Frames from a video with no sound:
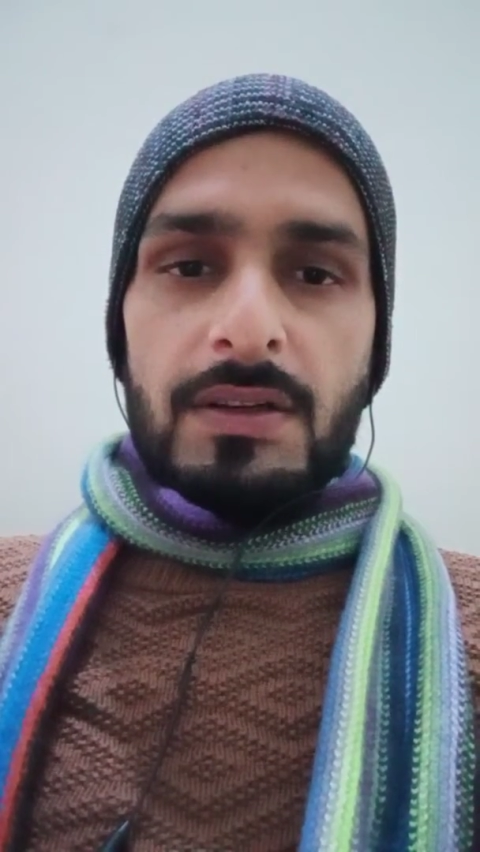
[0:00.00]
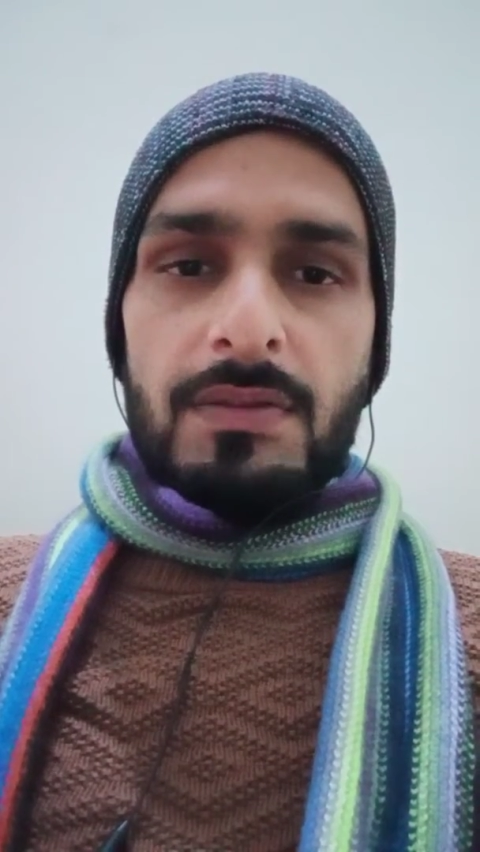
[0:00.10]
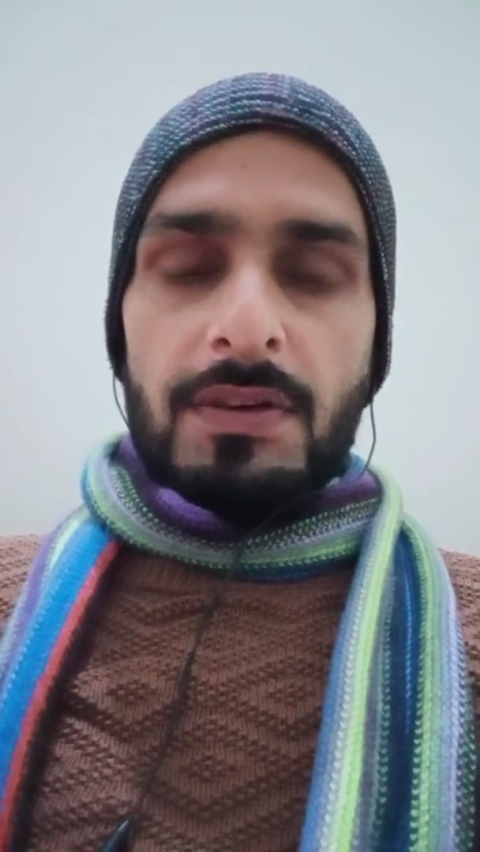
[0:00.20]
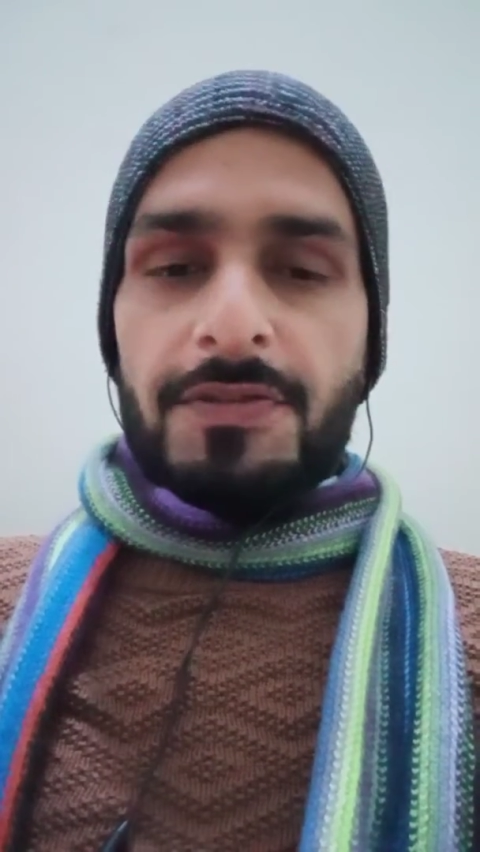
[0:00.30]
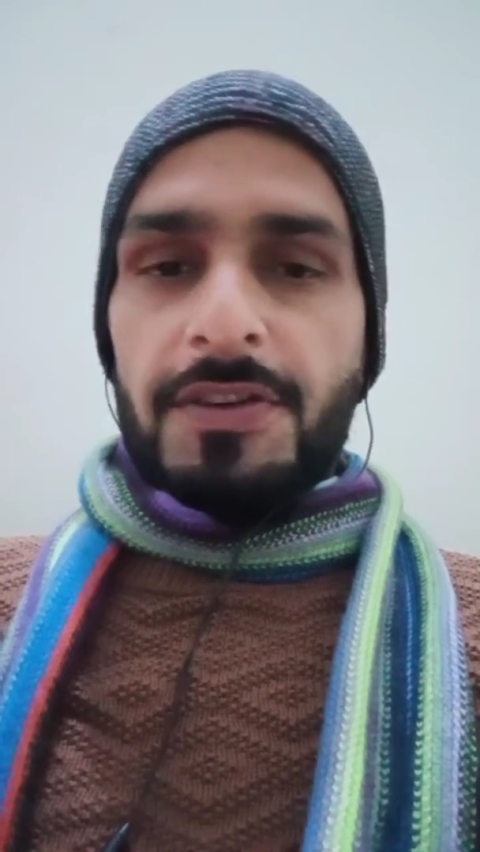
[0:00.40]

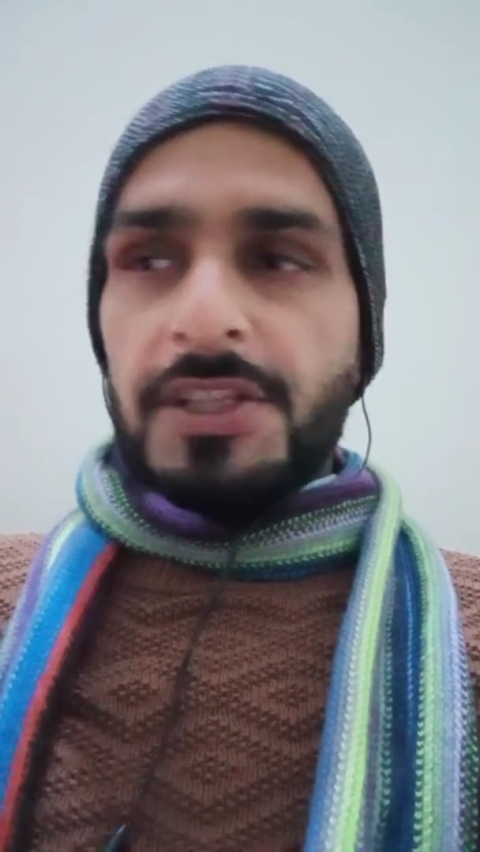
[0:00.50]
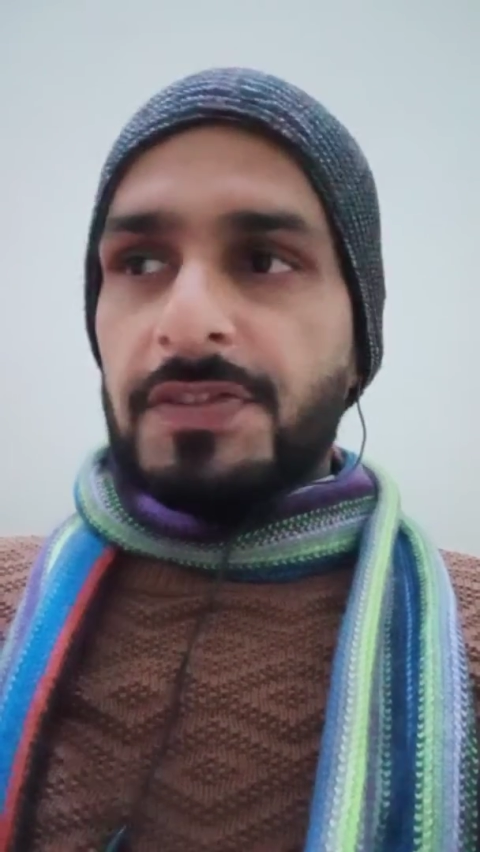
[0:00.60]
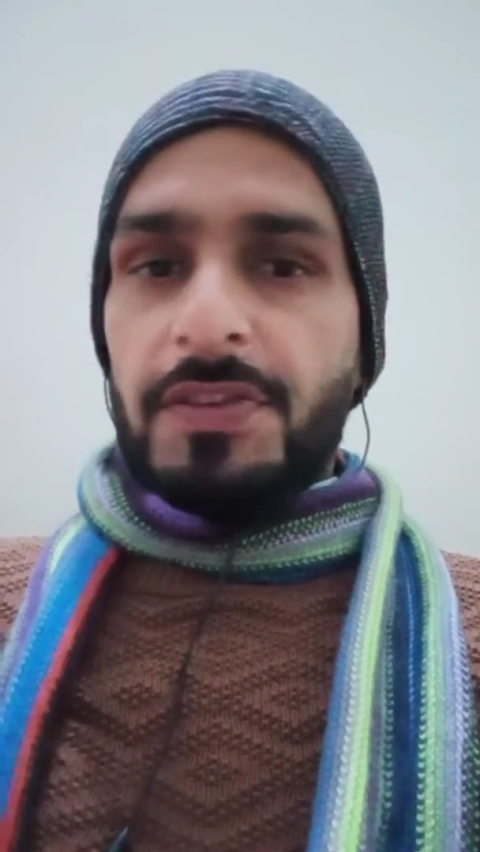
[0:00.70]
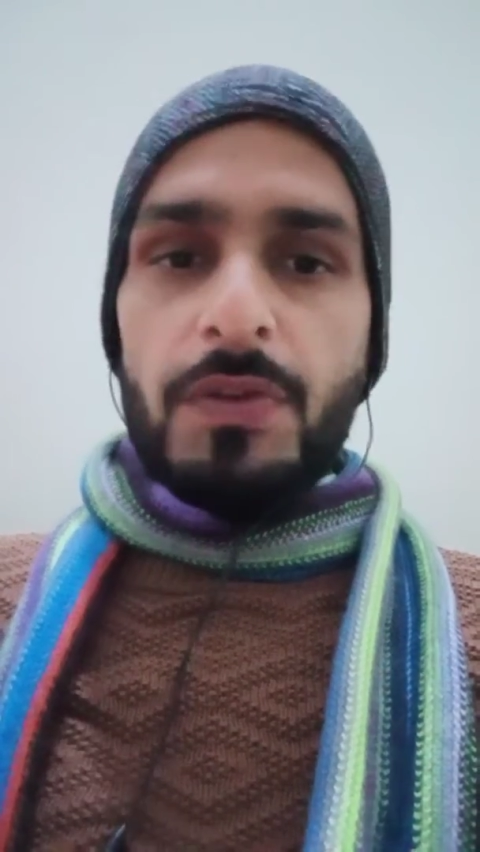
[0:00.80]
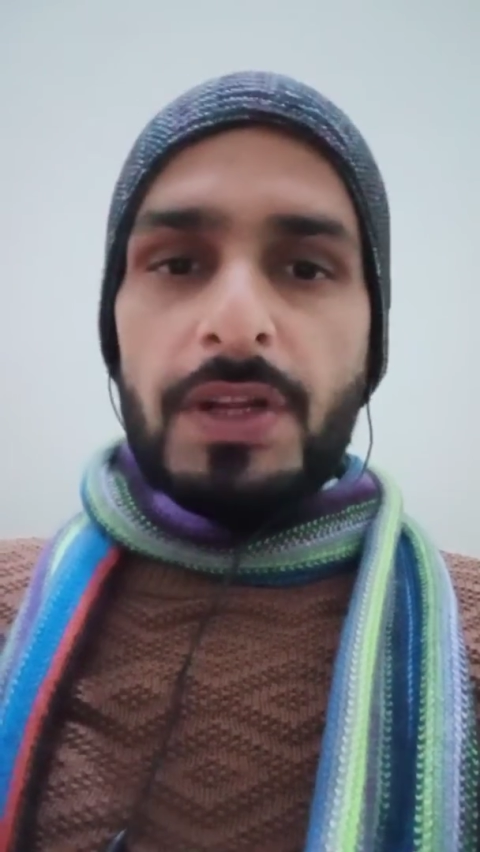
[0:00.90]
First
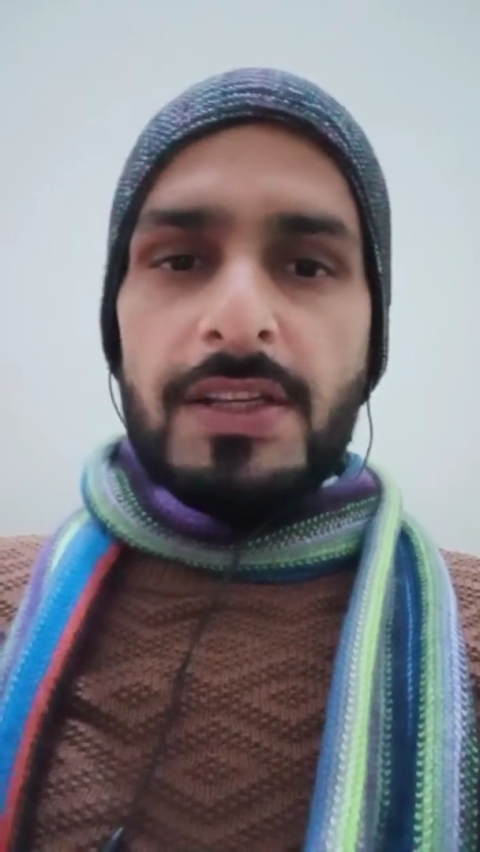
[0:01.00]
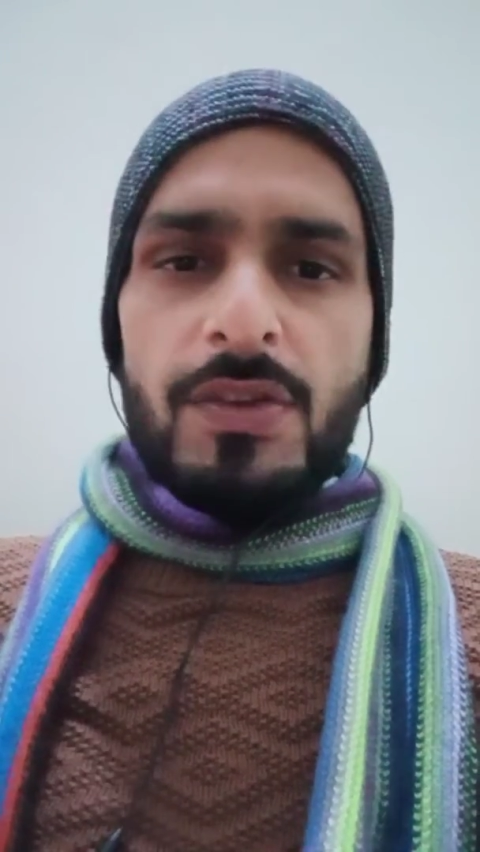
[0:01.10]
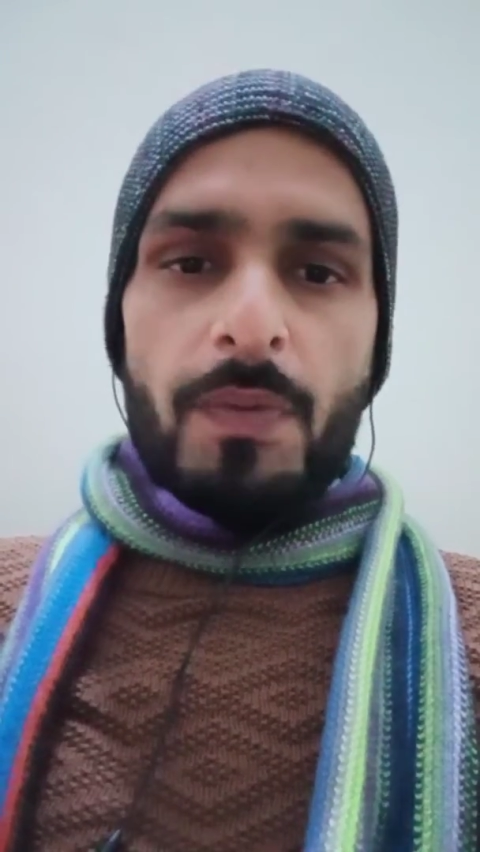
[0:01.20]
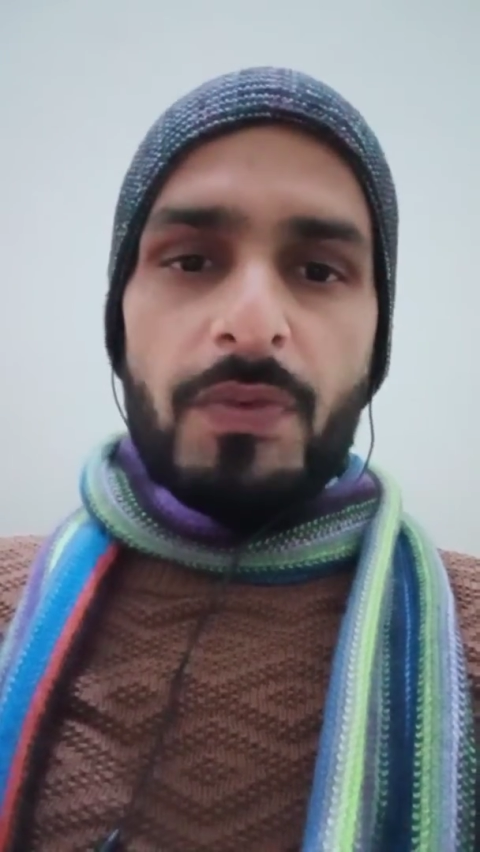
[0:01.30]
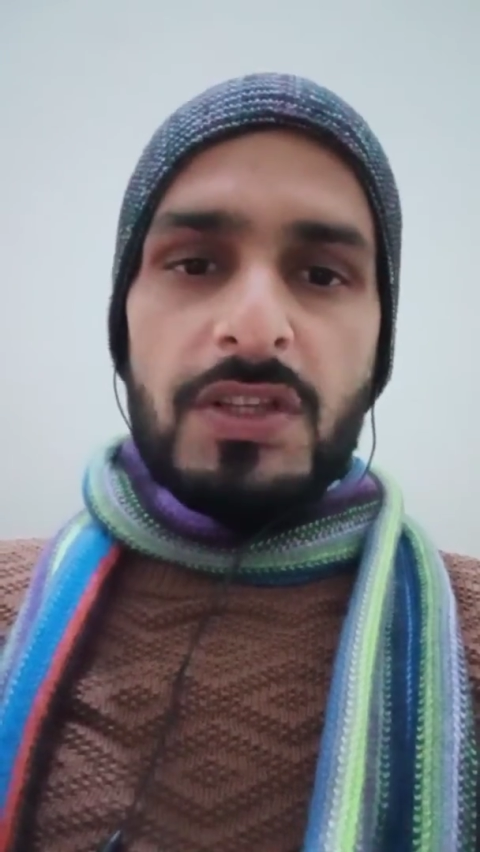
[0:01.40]
few days
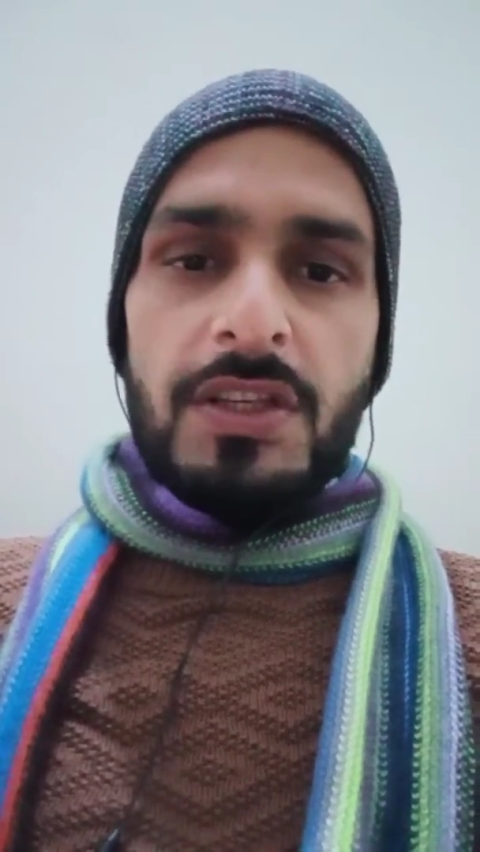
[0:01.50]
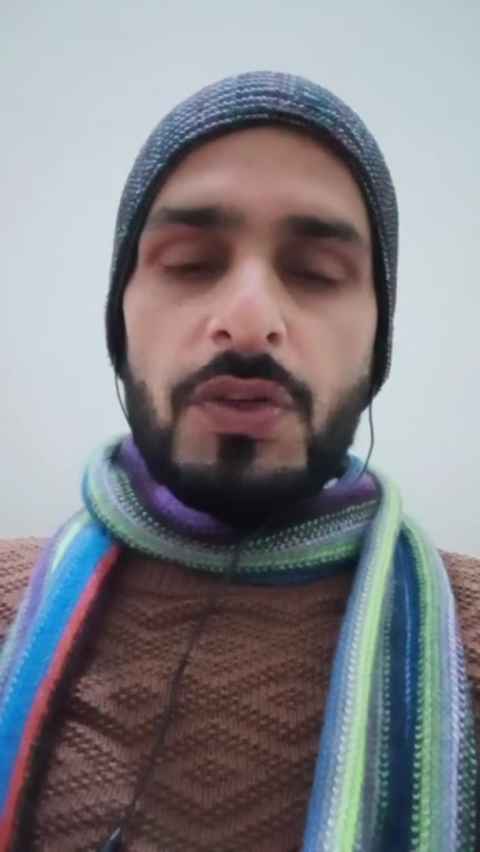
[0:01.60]
obviously